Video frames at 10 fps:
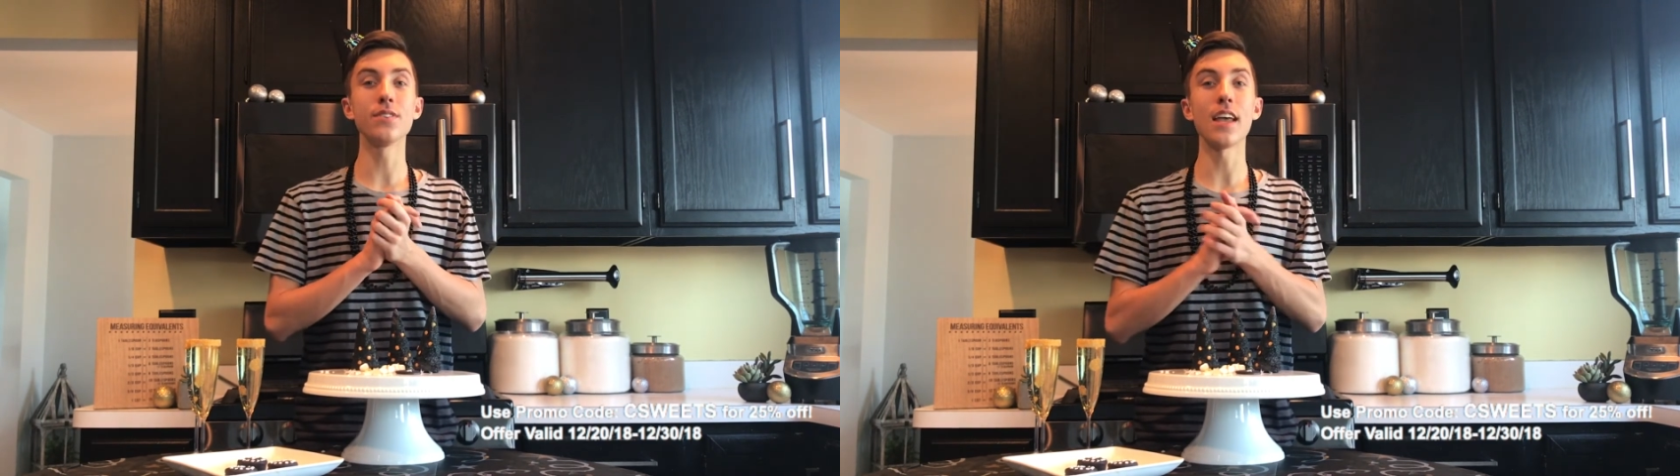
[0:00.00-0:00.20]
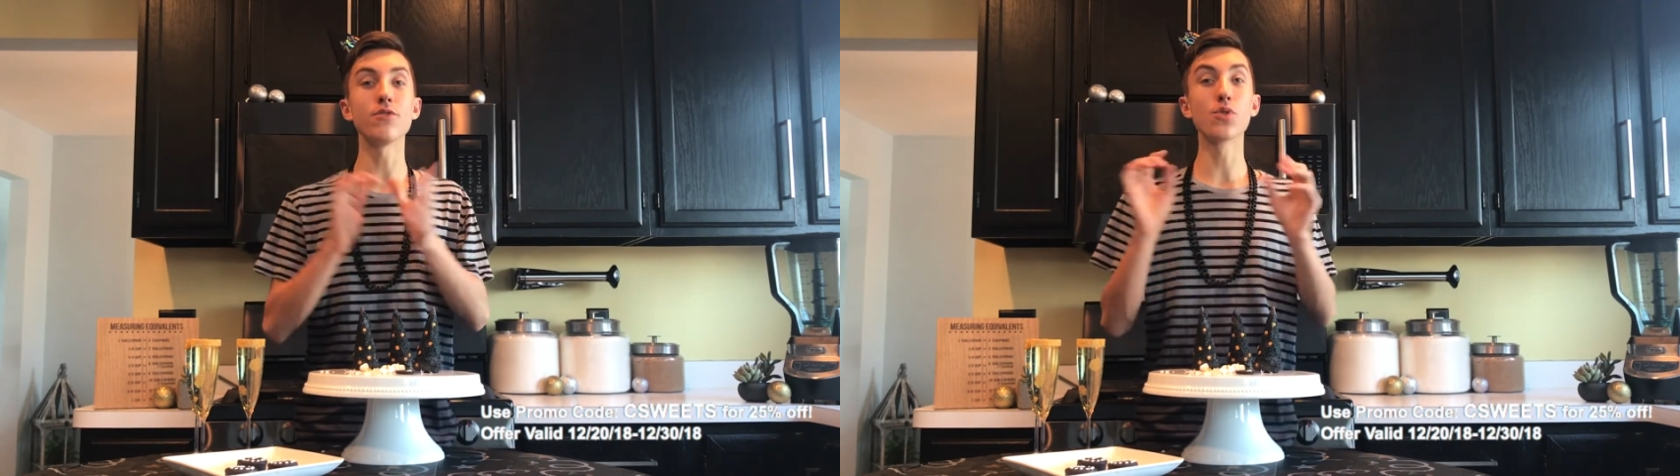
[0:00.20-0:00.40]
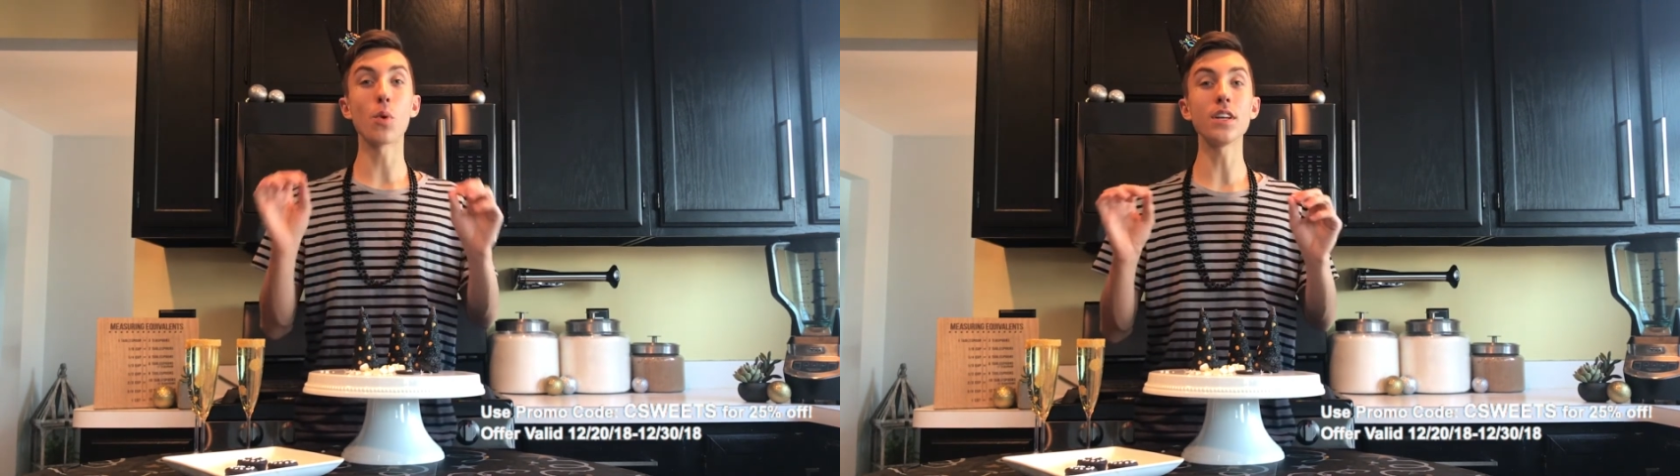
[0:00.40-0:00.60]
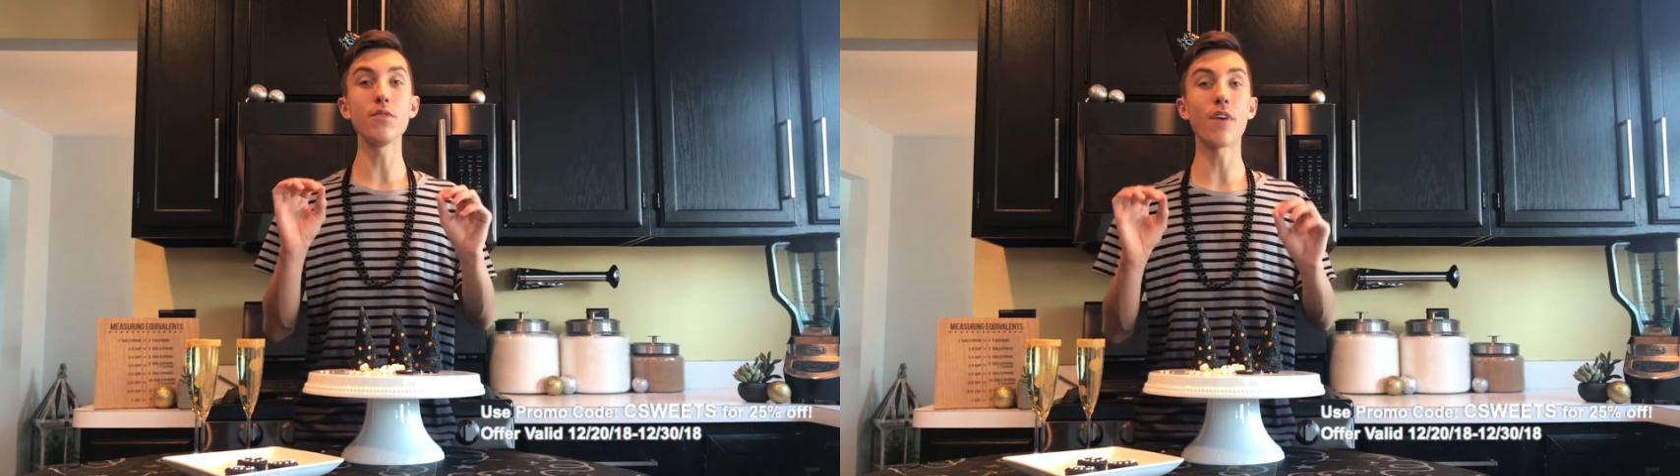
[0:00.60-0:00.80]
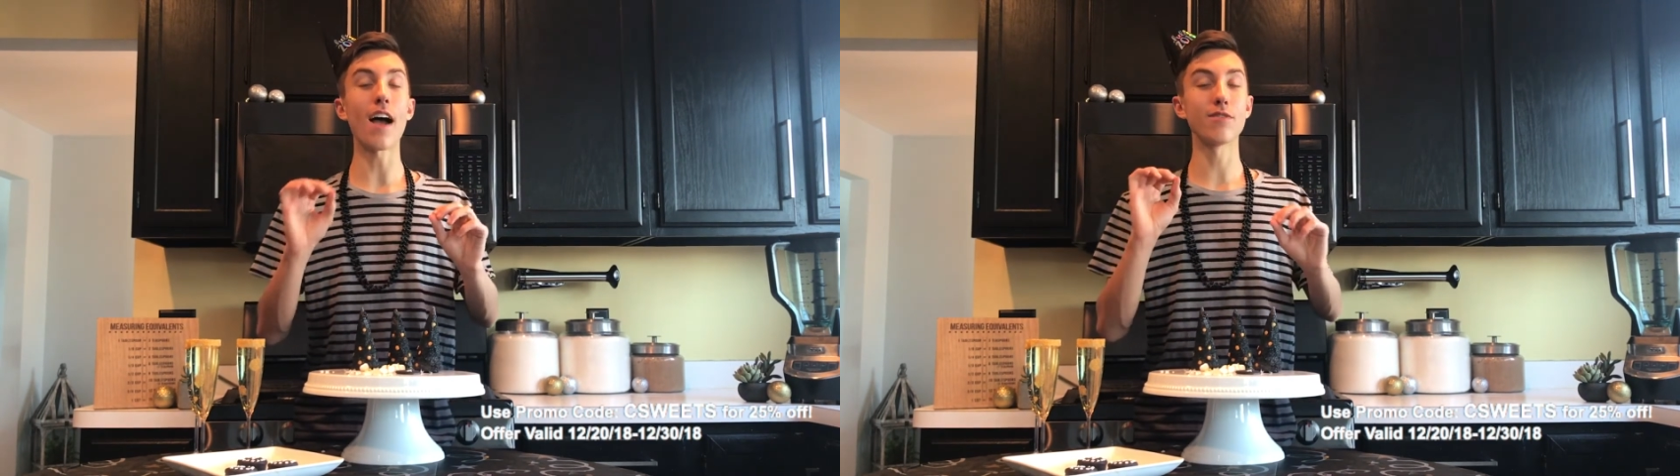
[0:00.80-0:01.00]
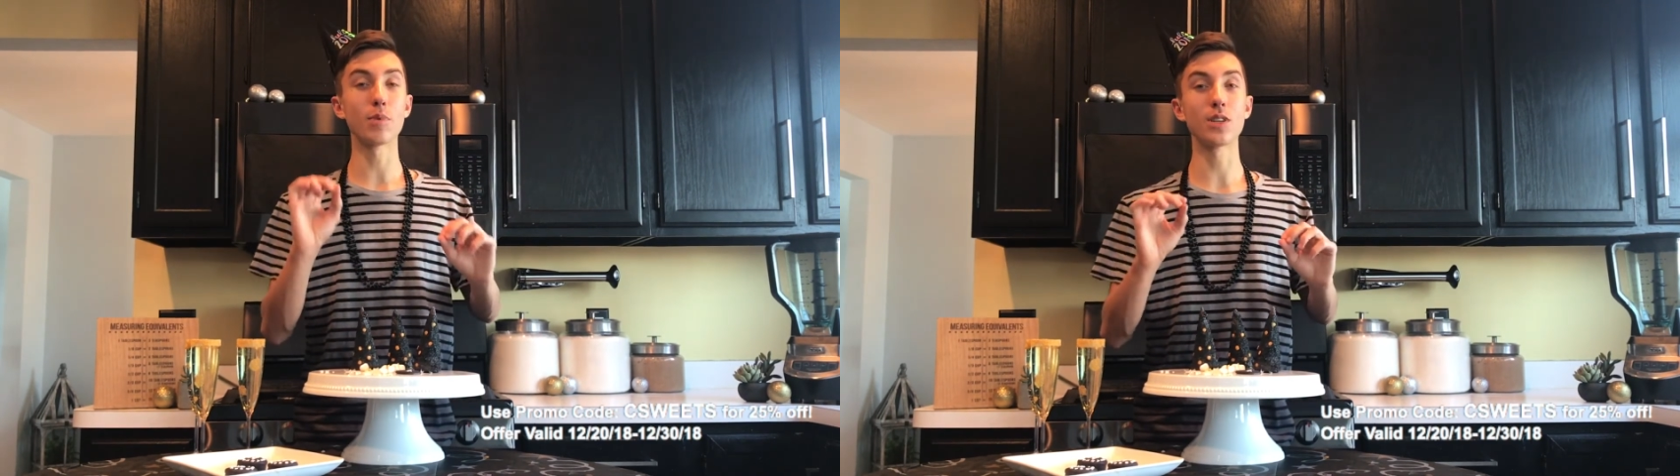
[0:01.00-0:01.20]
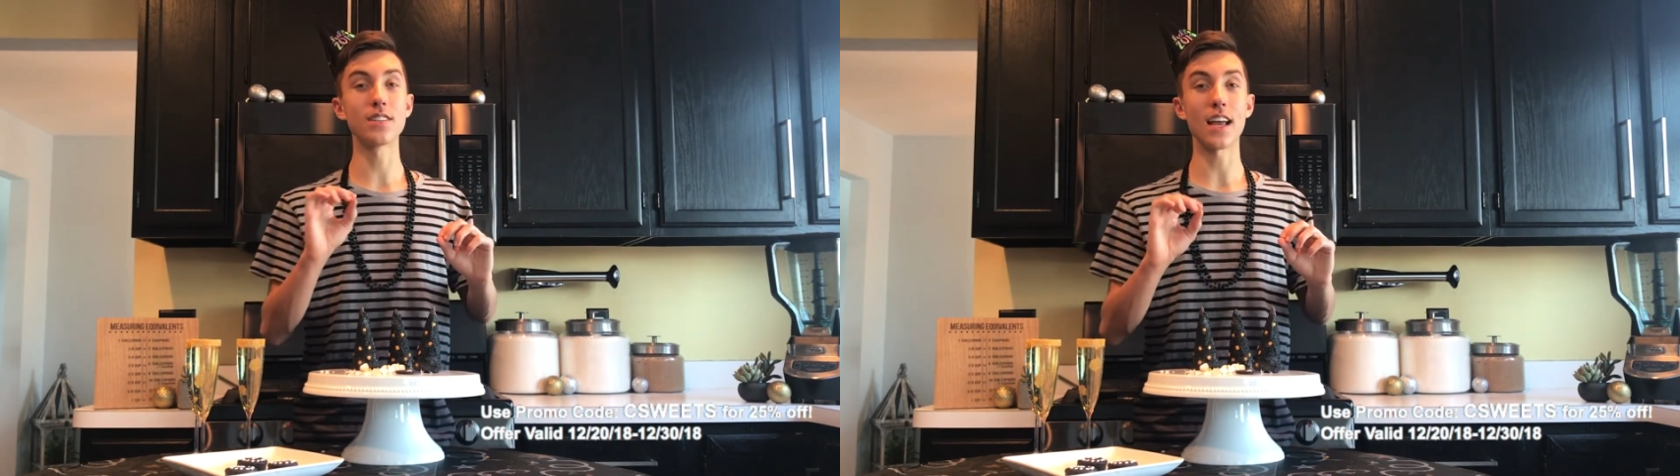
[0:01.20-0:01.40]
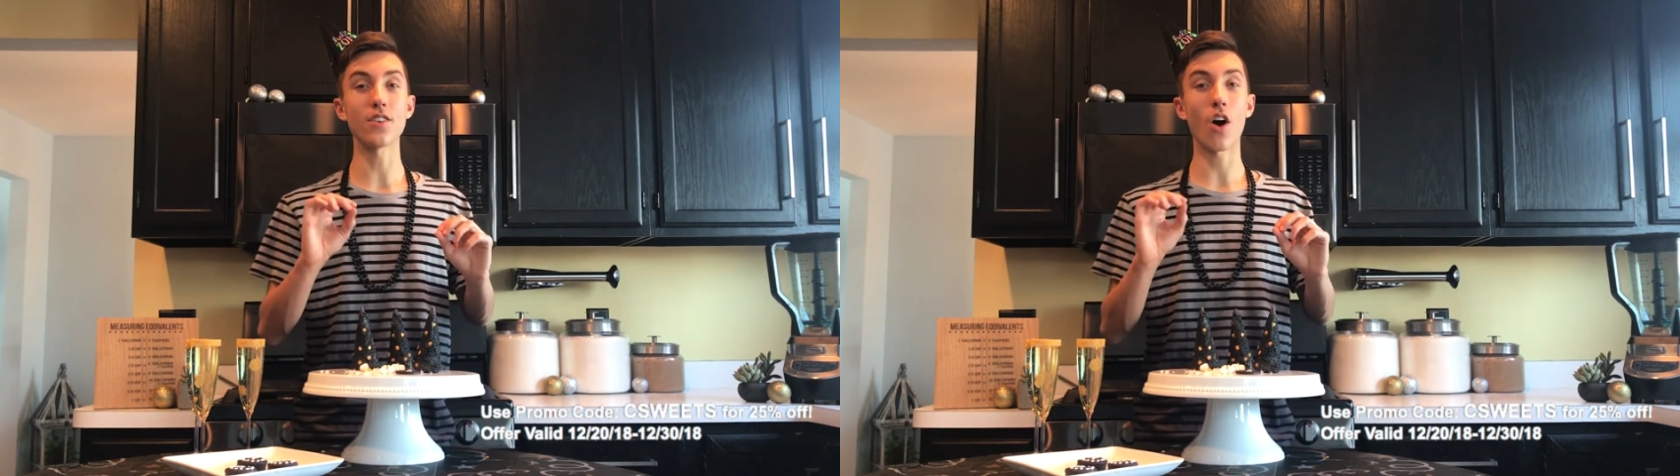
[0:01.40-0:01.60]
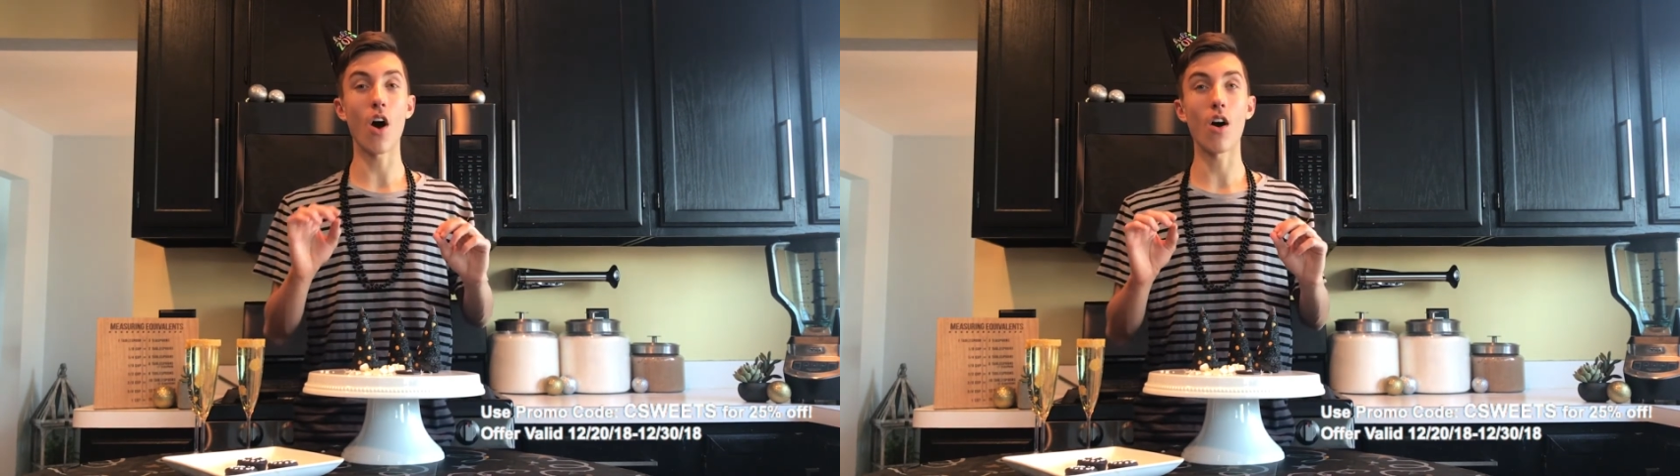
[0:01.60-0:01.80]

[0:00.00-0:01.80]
save 25%